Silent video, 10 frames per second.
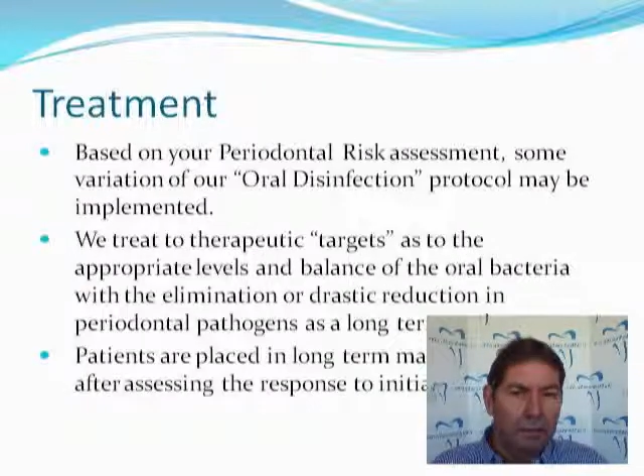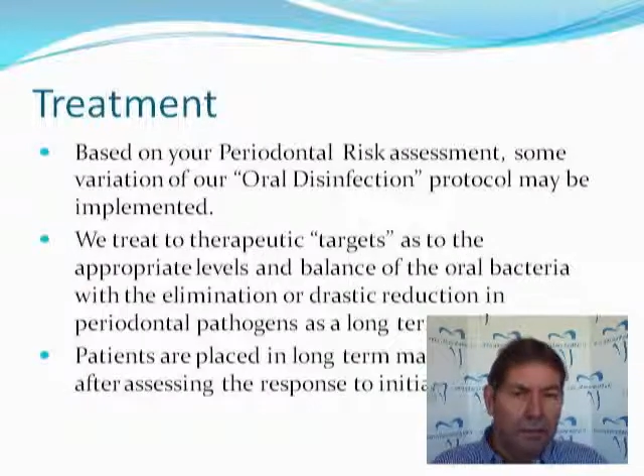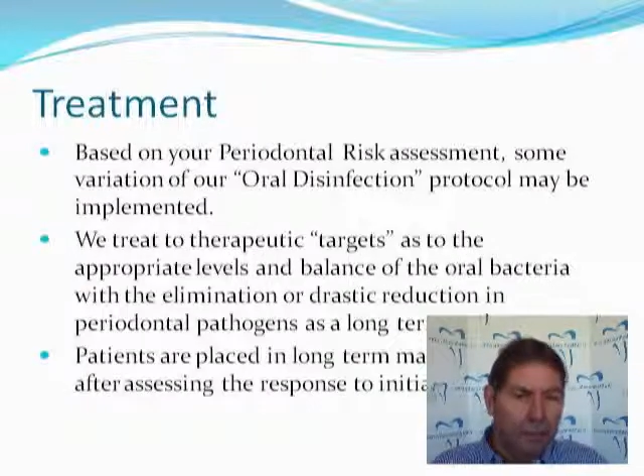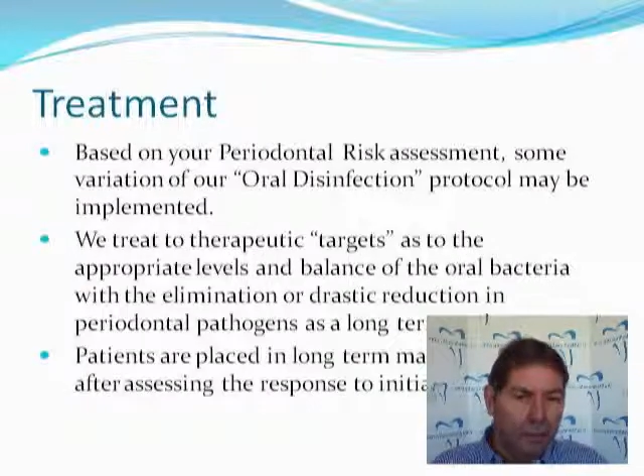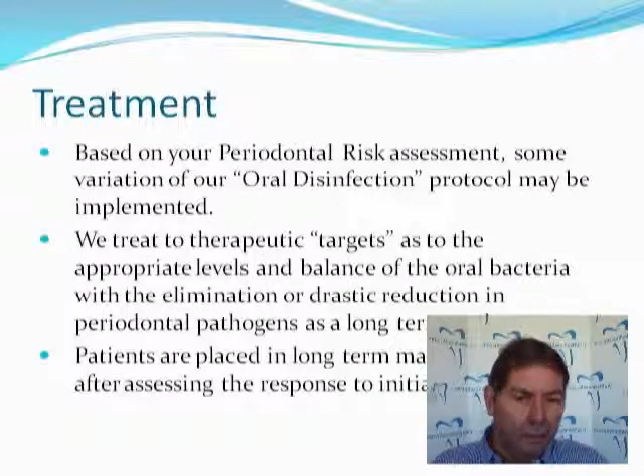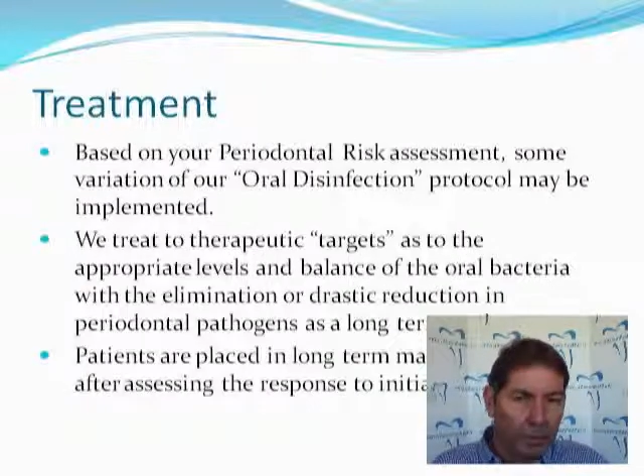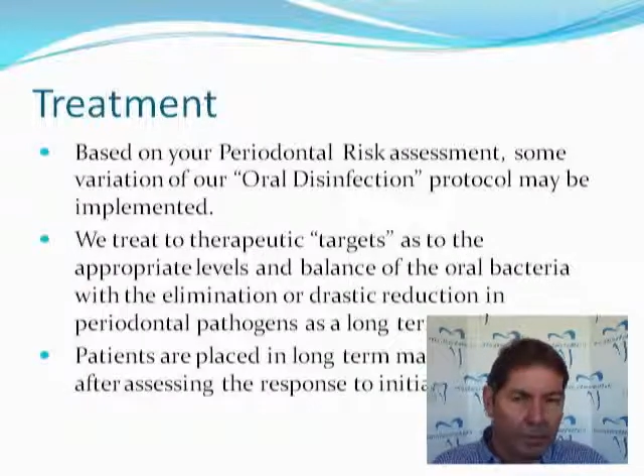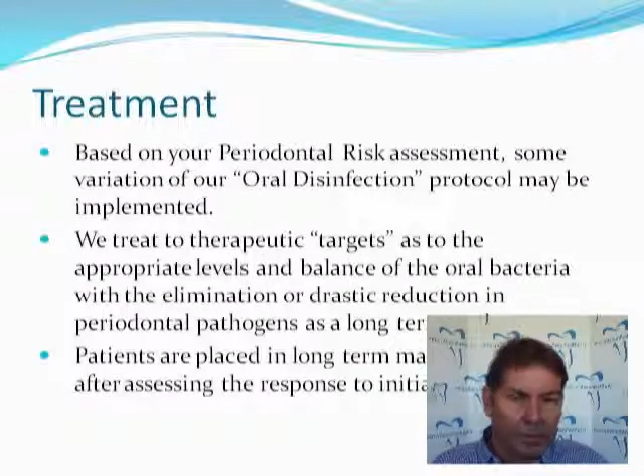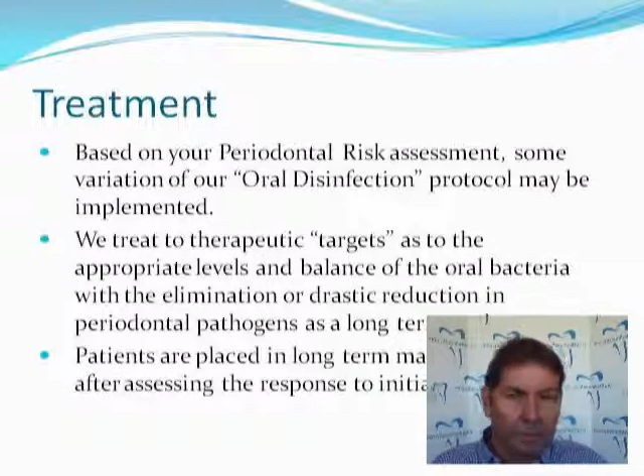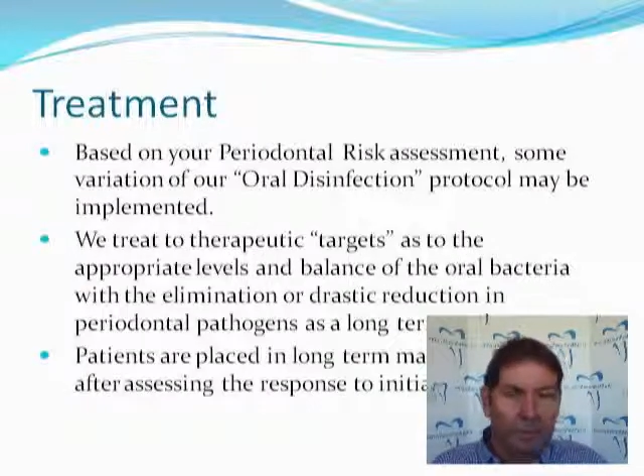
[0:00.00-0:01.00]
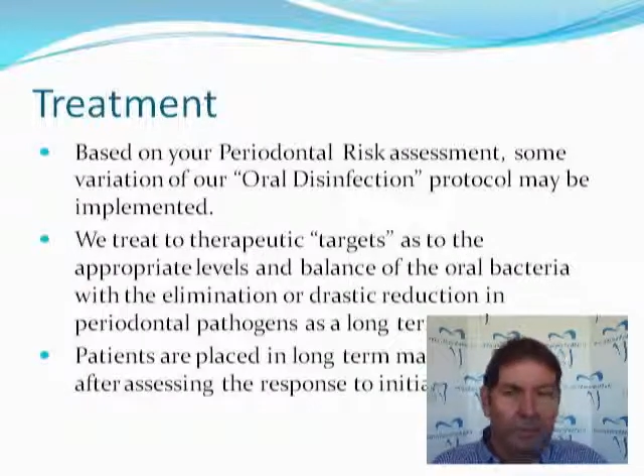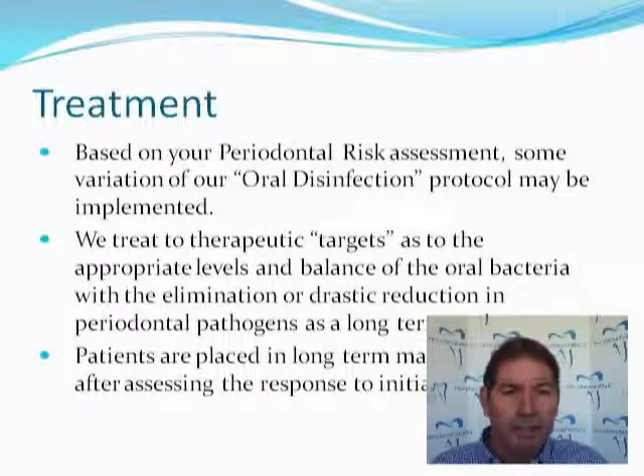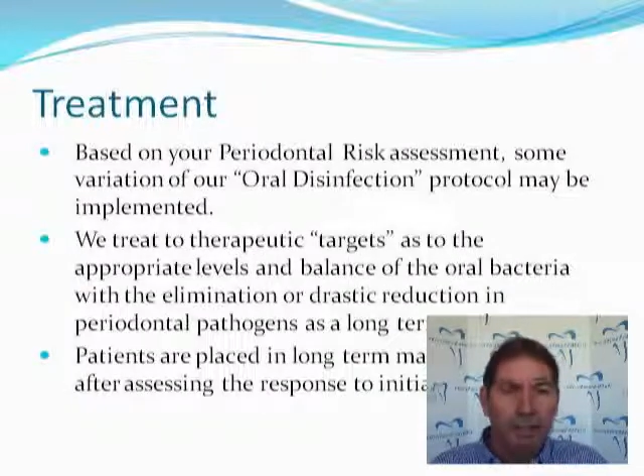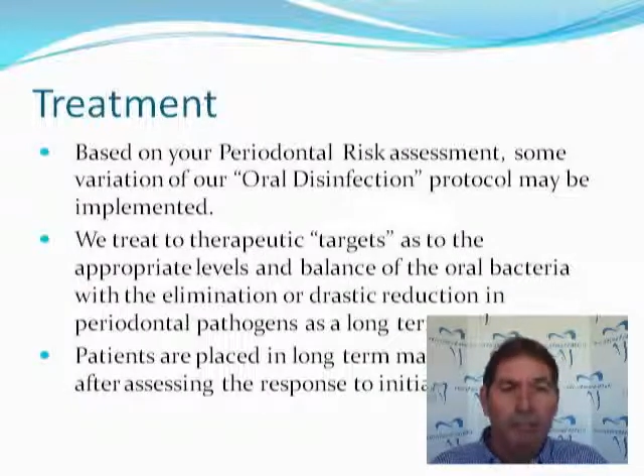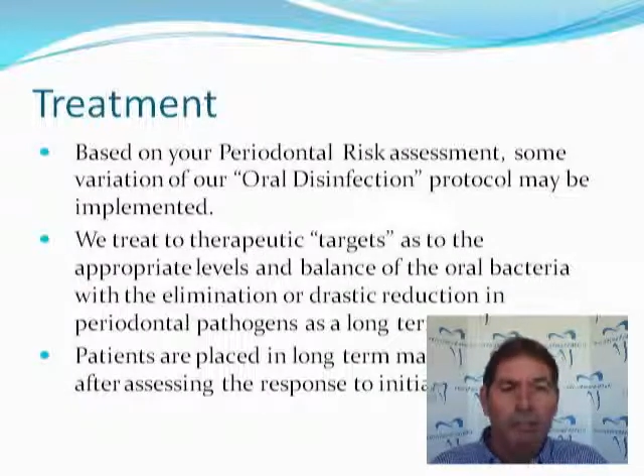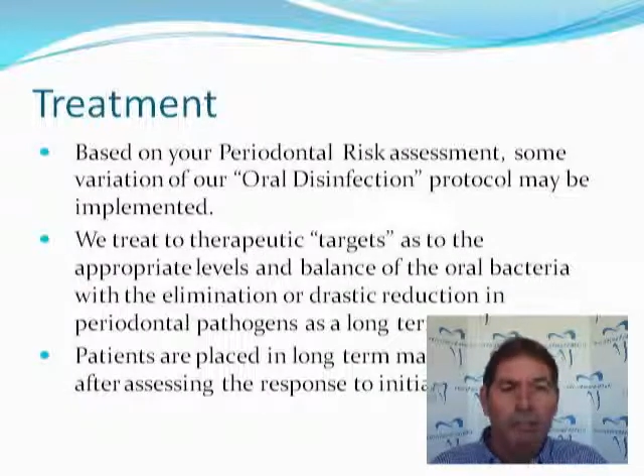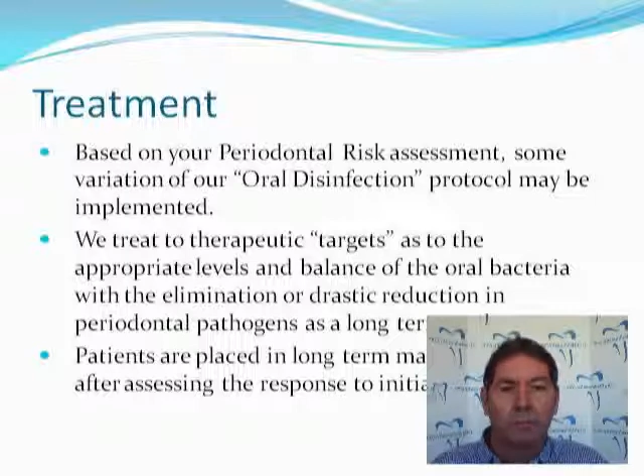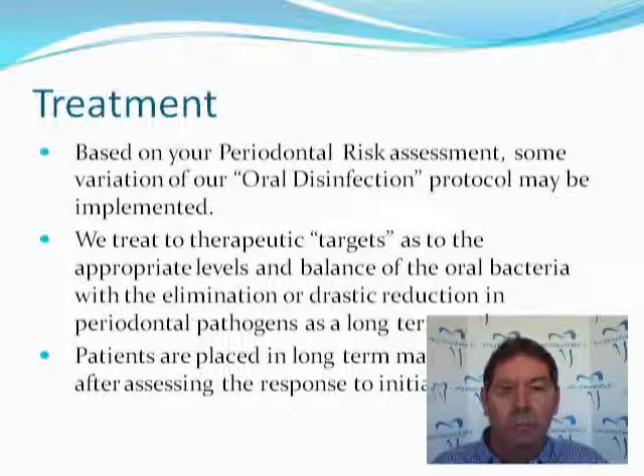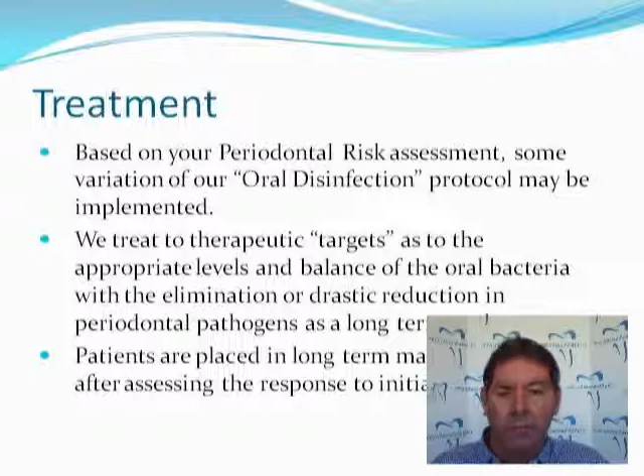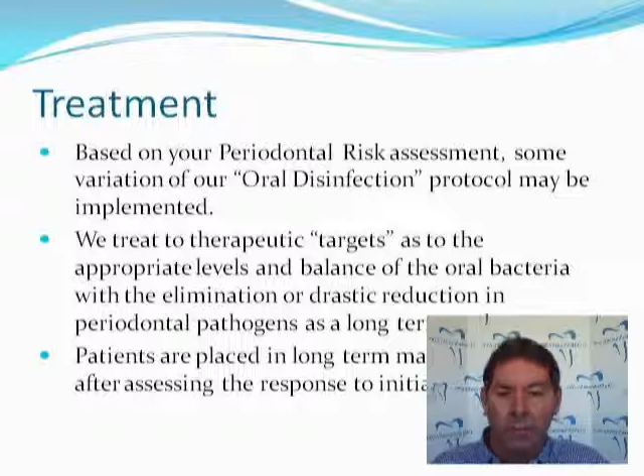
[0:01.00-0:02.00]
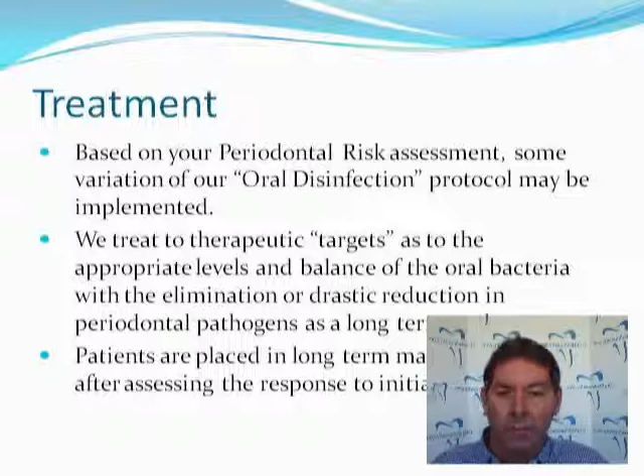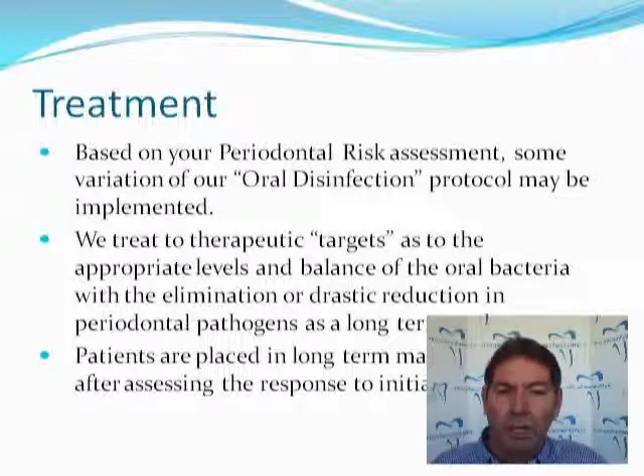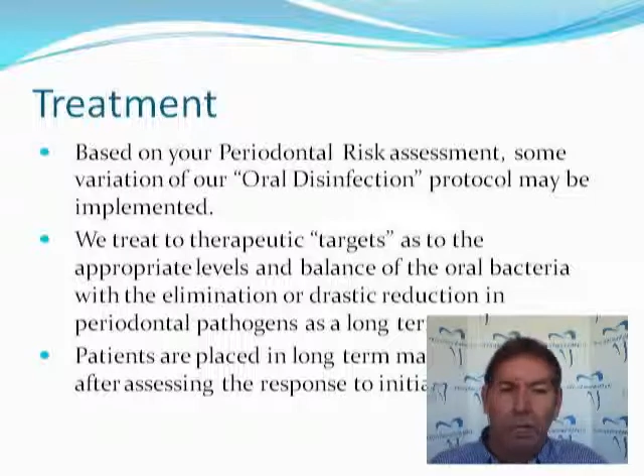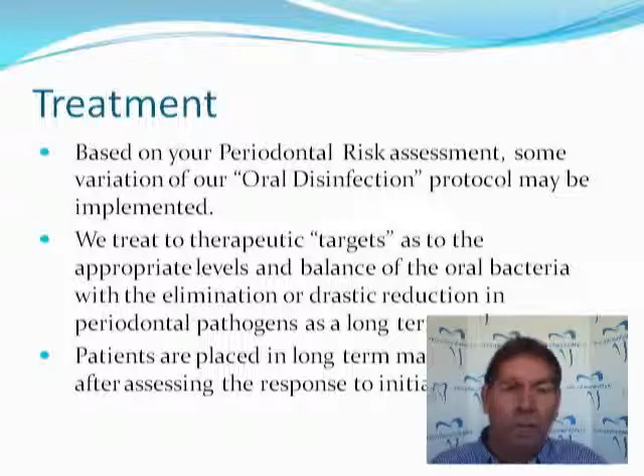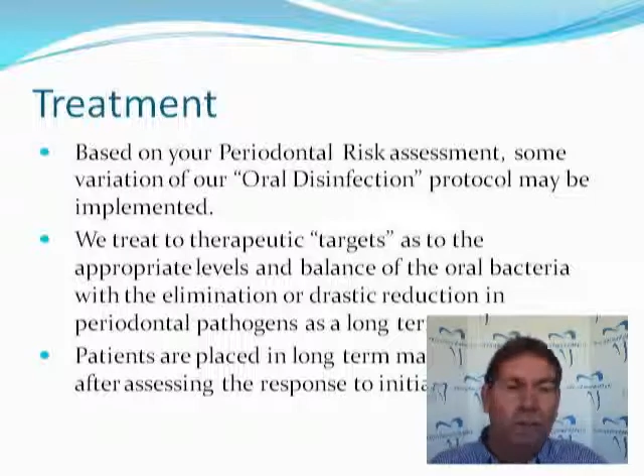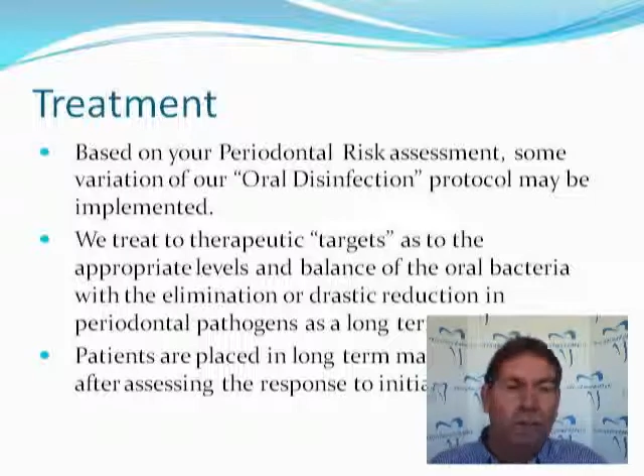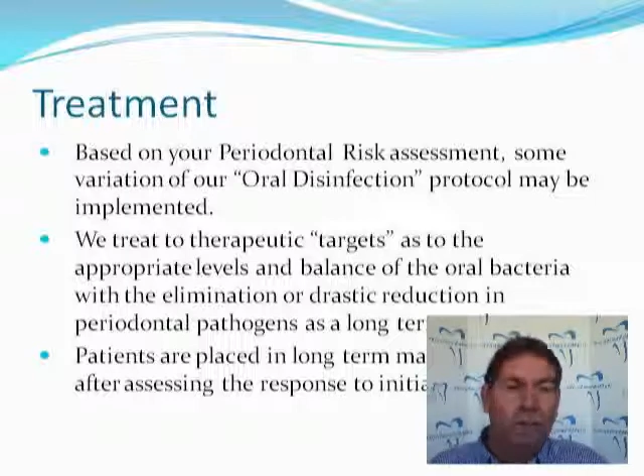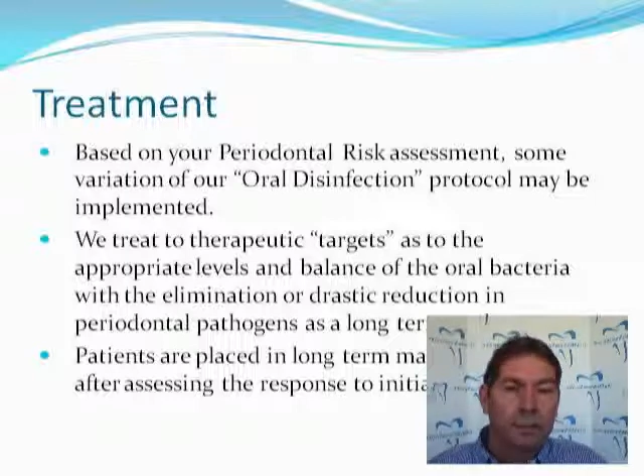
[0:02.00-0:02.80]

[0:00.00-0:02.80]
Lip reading: the oral disinfection protocol